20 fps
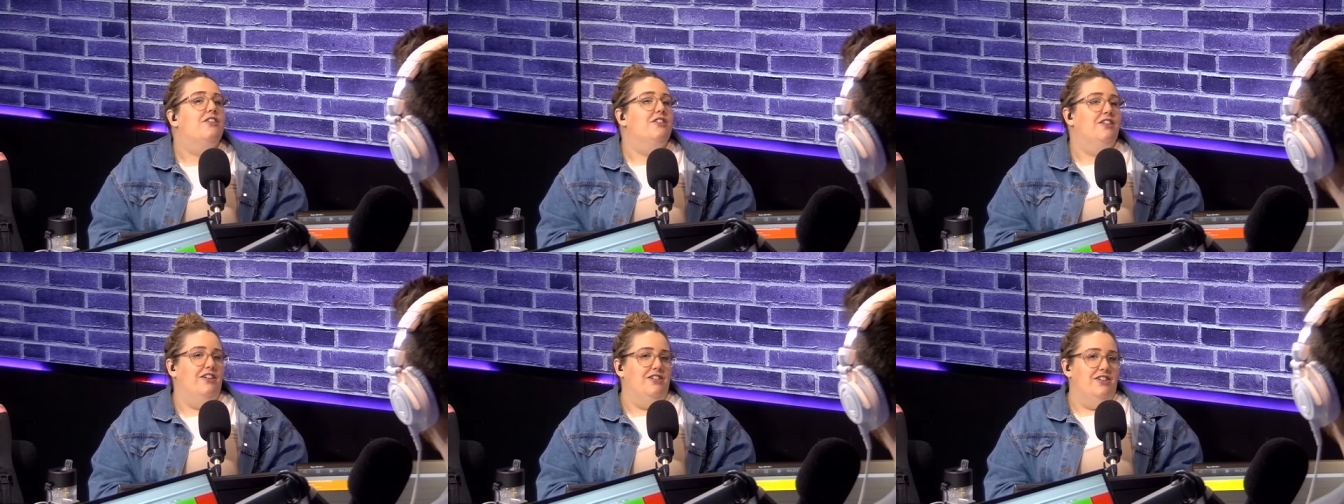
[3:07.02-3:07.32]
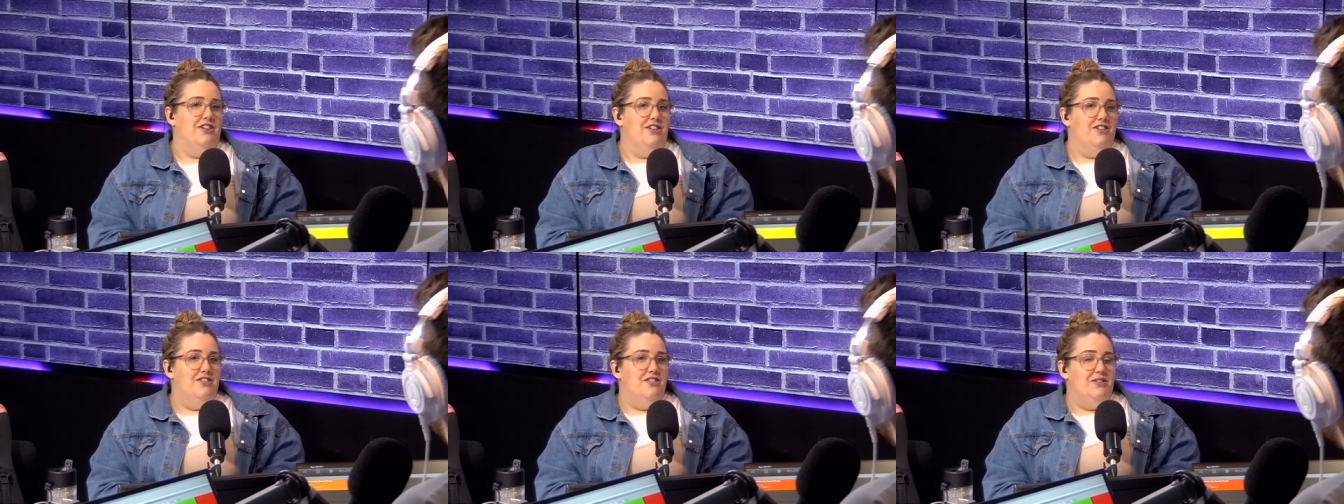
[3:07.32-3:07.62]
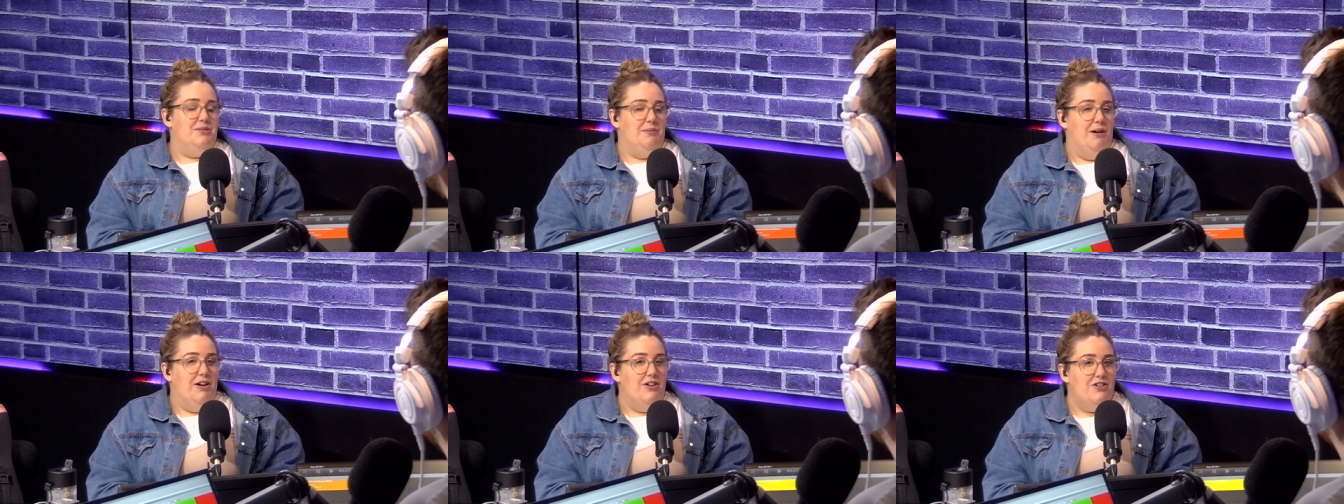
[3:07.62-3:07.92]
Good on it's you. It's
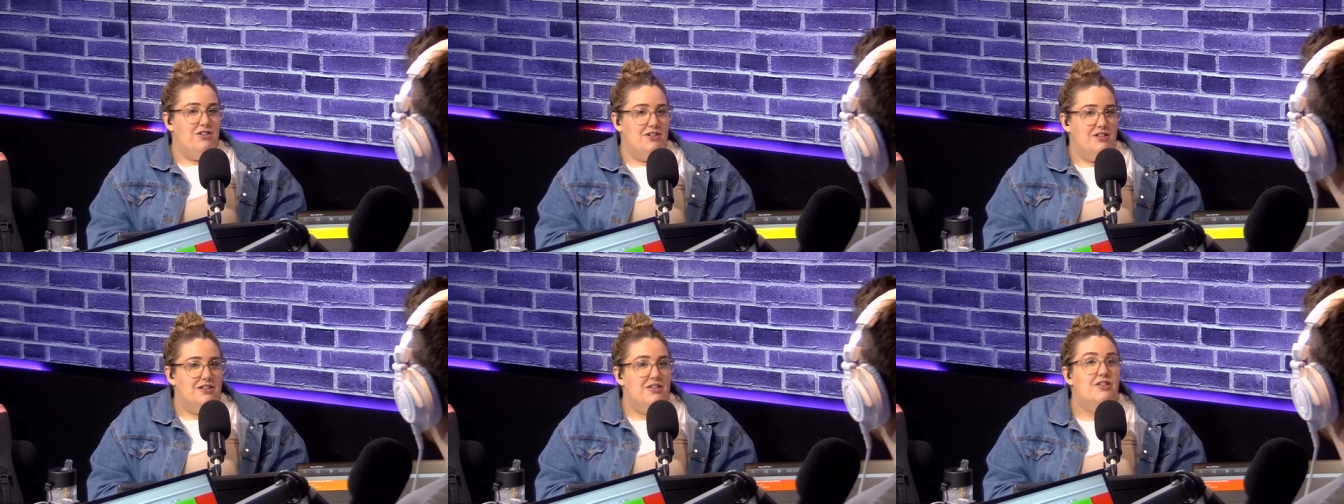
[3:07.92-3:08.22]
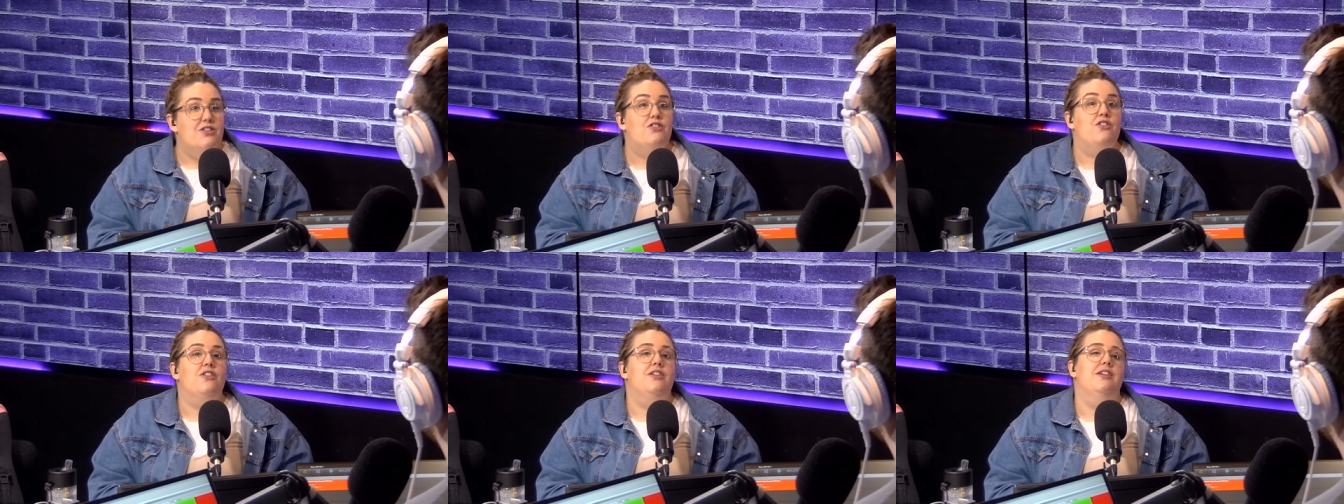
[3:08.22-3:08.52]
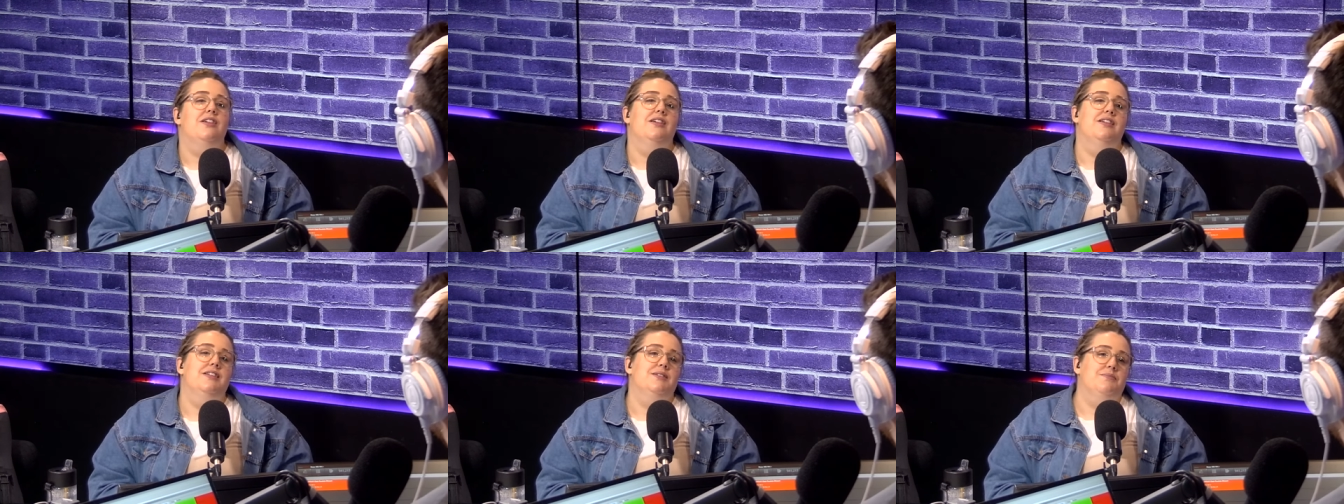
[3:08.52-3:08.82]
Christmas. Smosh. It's
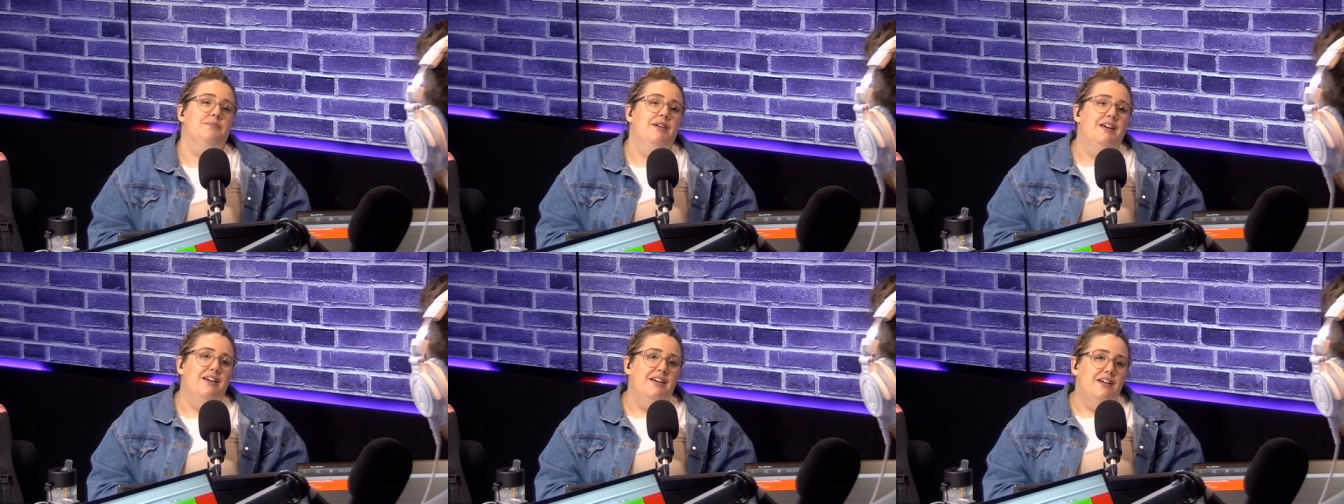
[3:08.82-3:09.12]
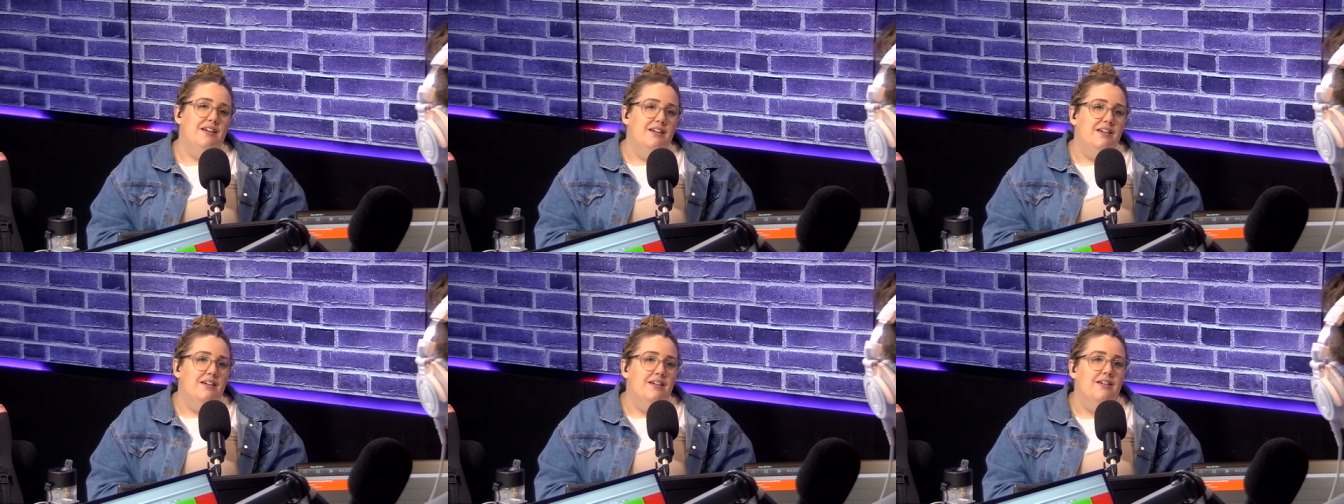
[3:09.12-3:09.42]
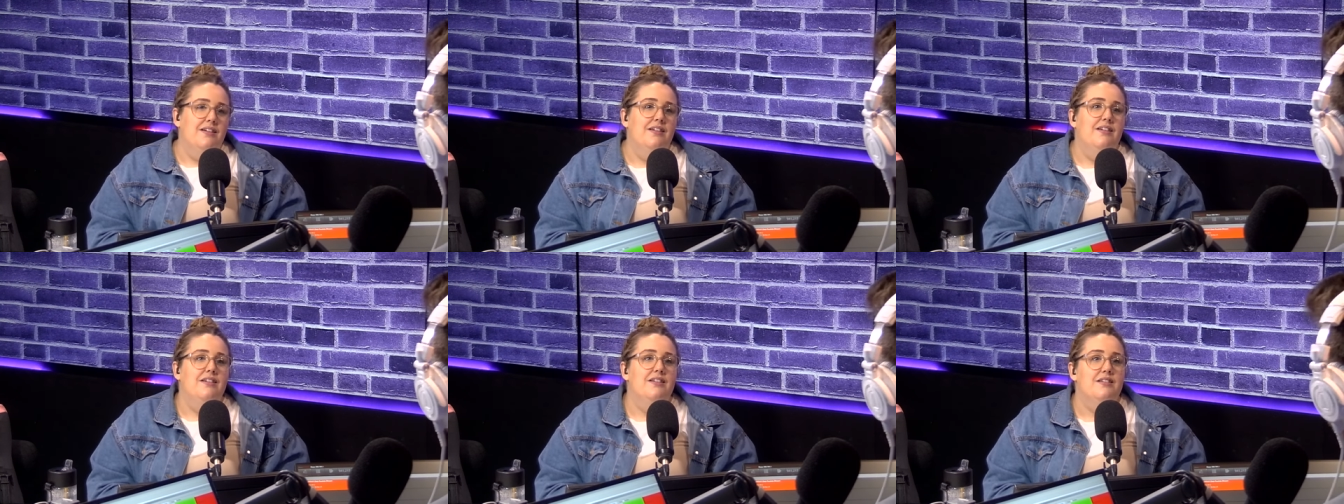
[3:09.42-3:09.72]

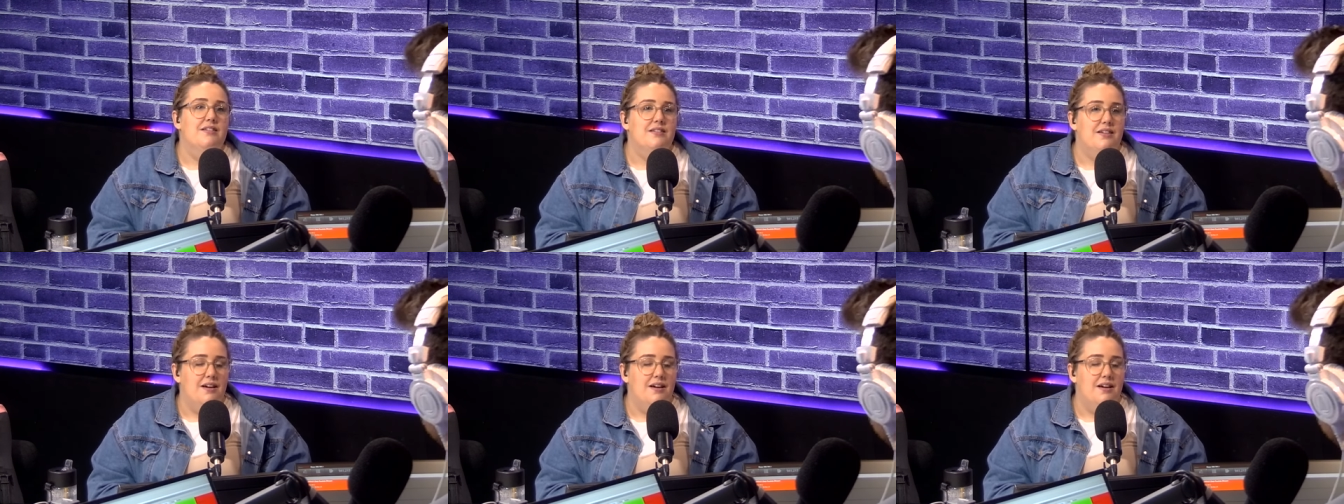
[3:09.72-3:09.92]
Christmas.